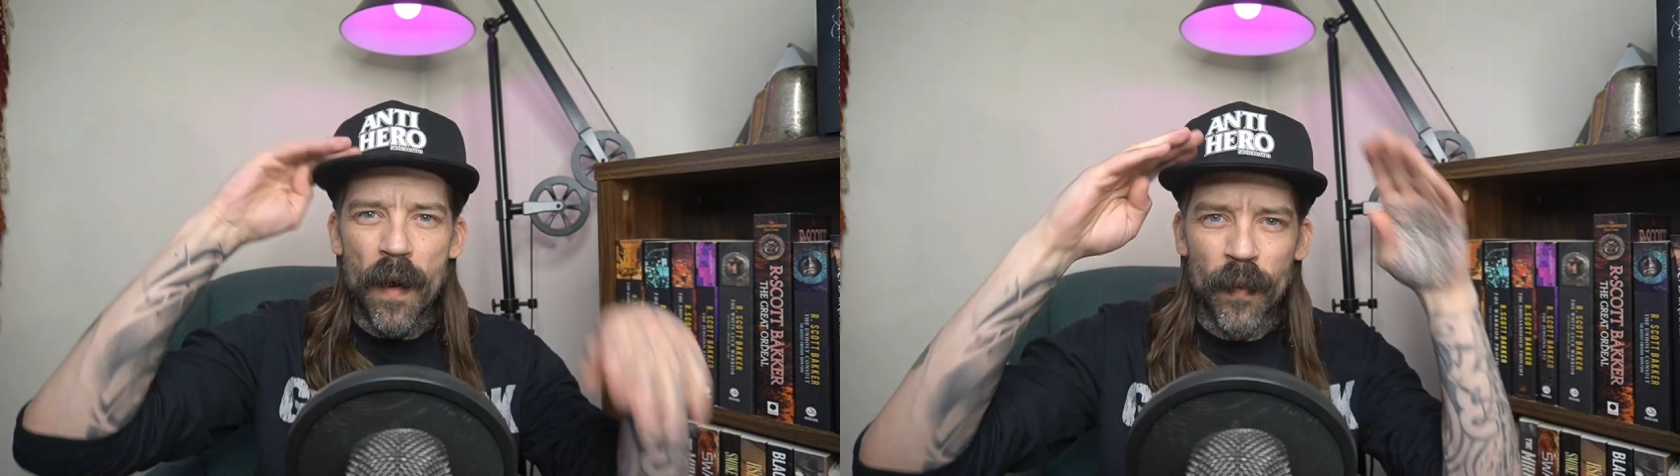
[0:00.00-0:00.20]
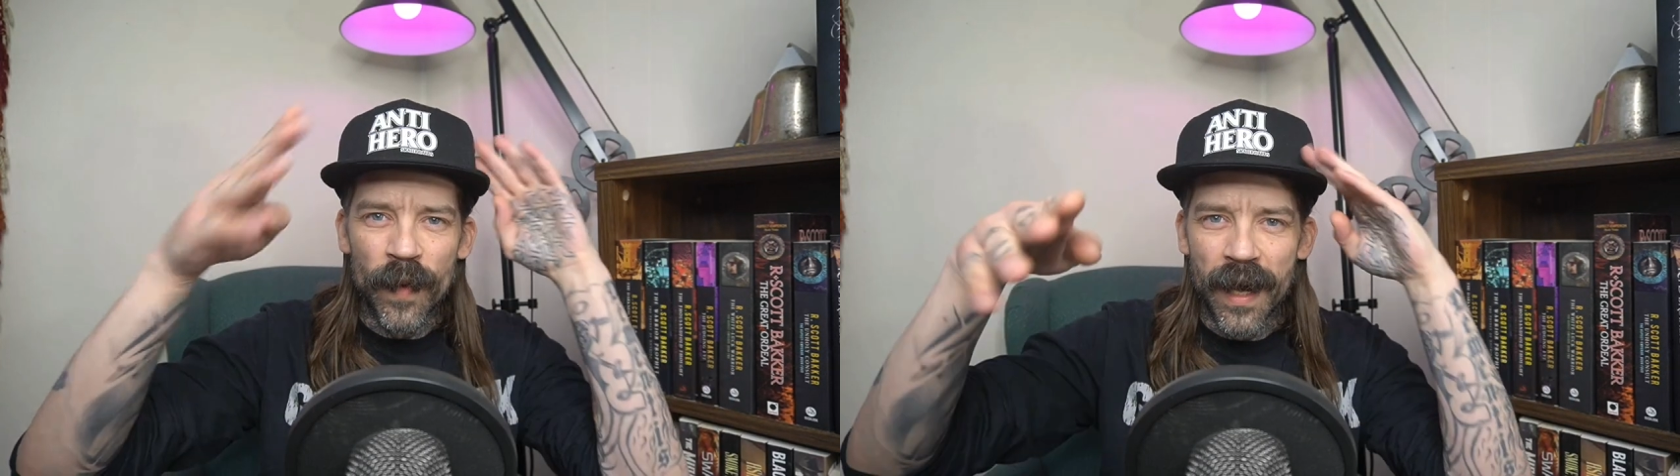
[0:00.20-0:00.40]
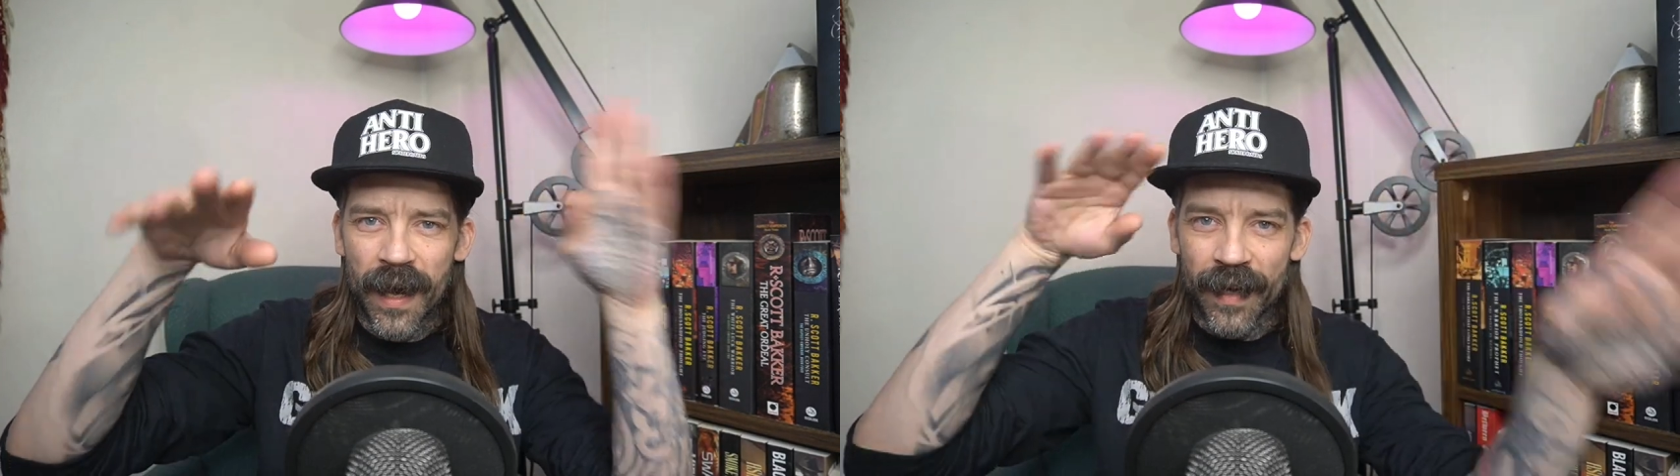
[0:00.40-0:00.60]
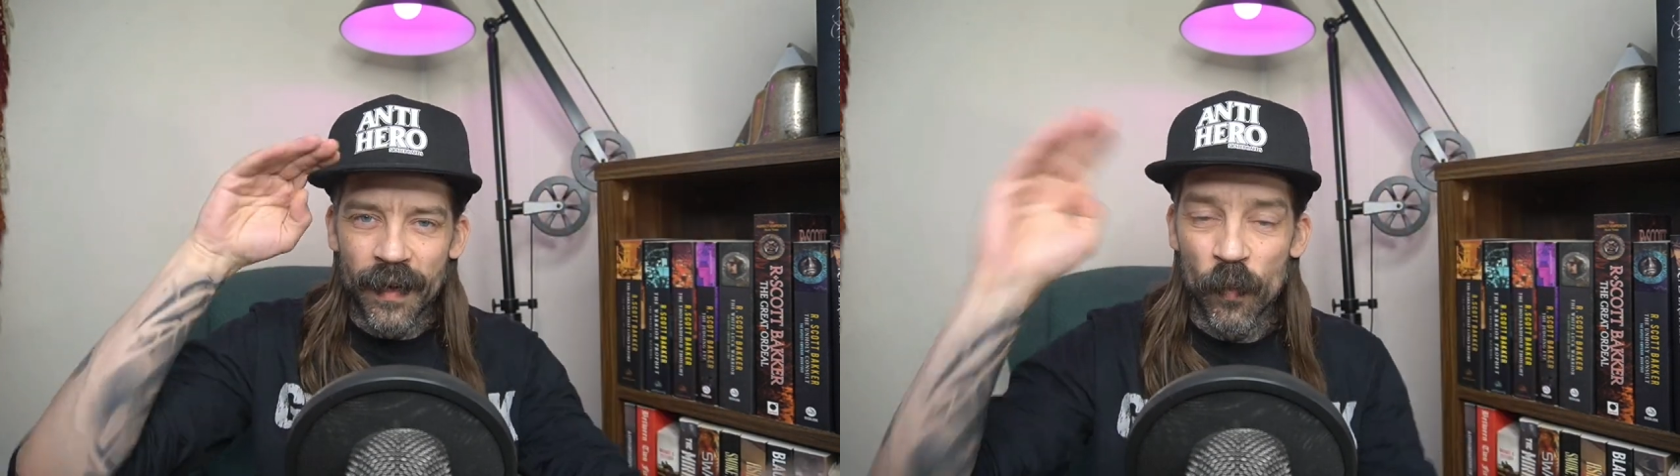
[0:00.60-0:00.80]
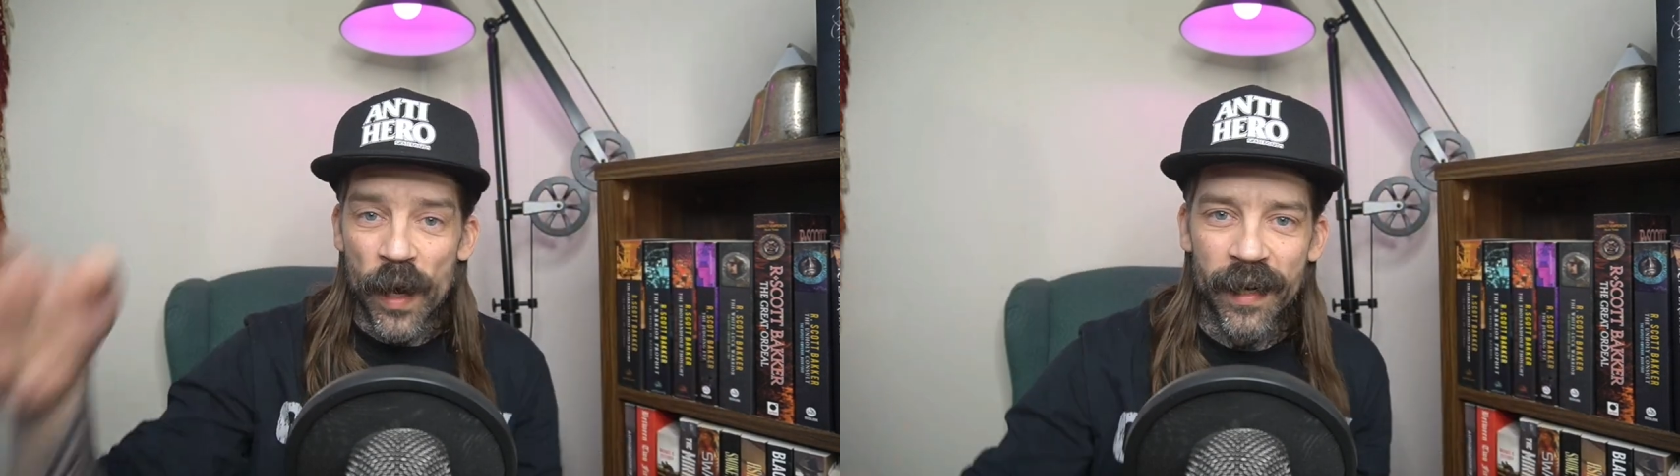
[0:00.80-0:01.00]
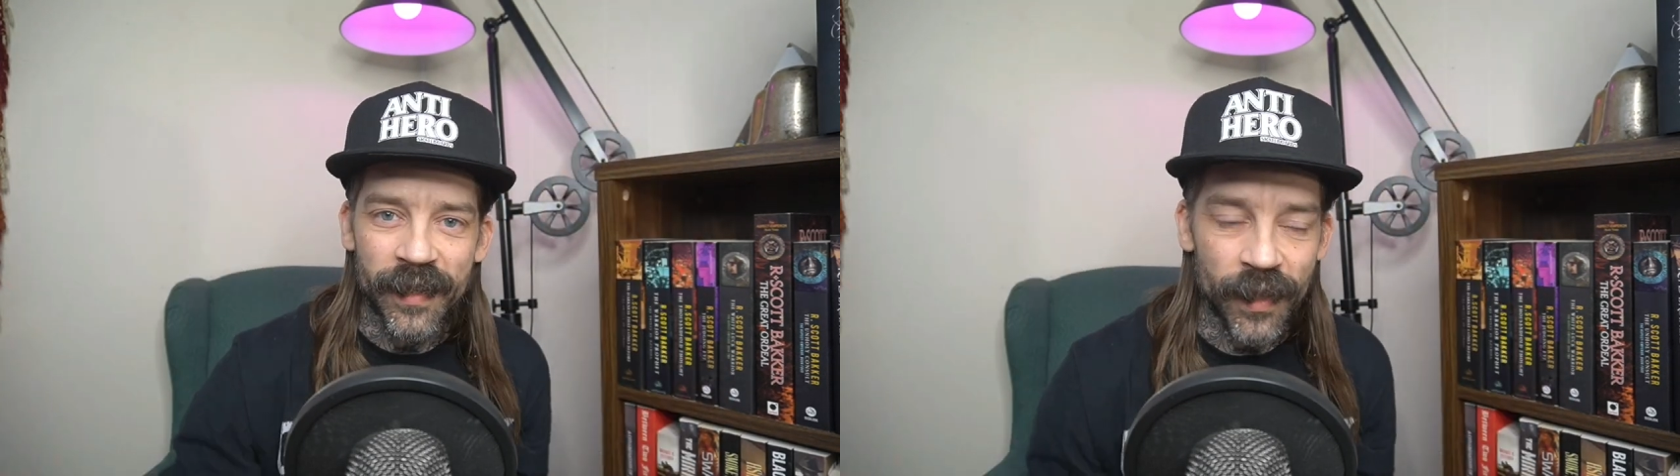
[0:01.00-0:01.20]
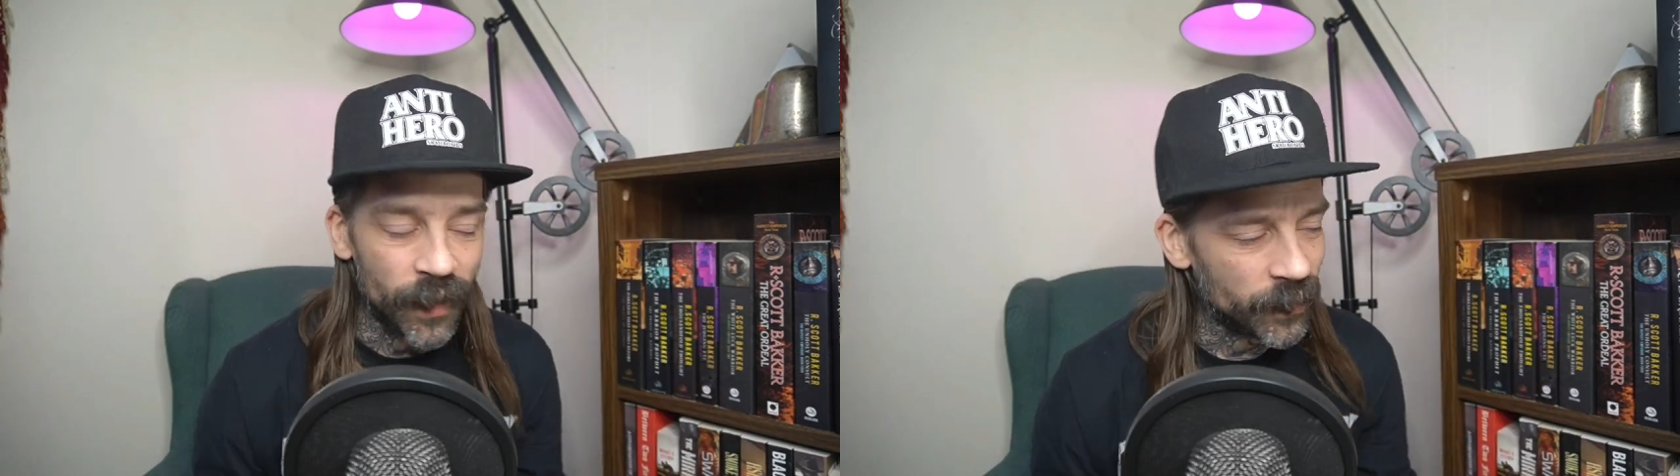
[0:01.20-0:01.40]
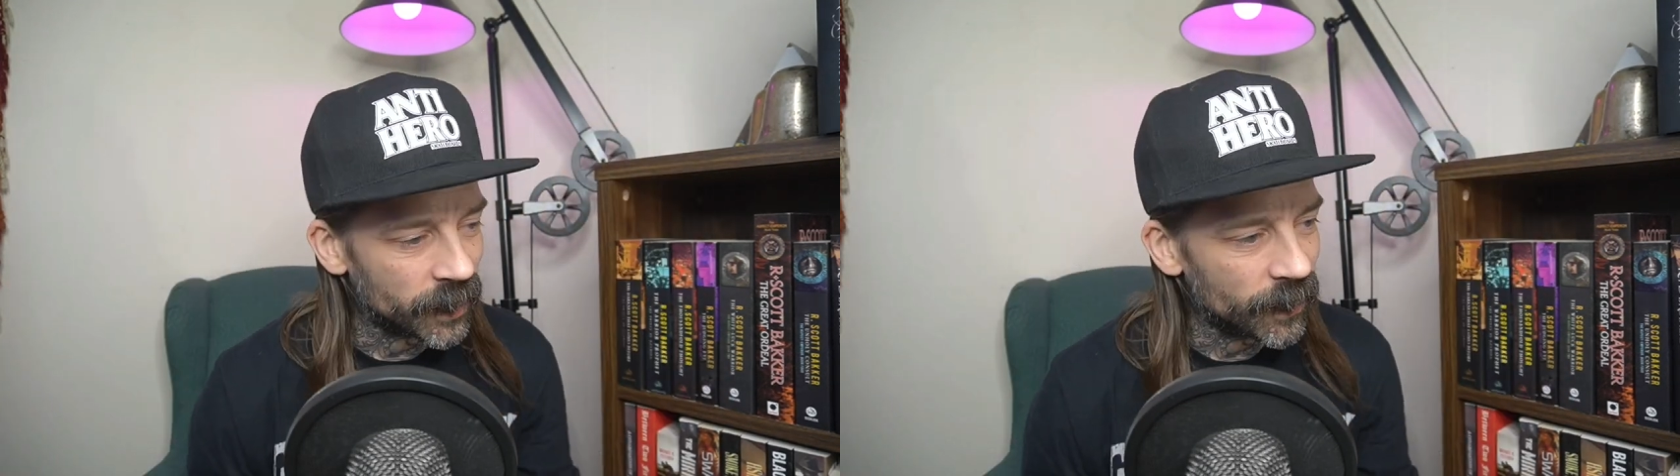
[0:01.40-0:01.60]
All right, way to
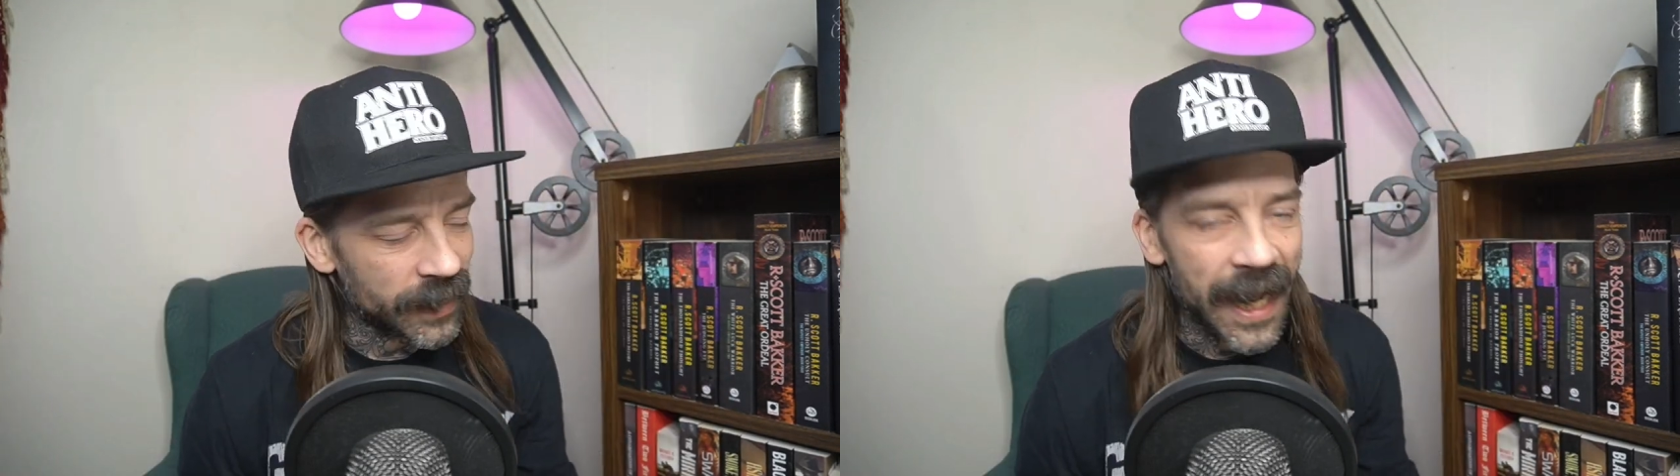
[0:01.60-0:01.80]
go, girl.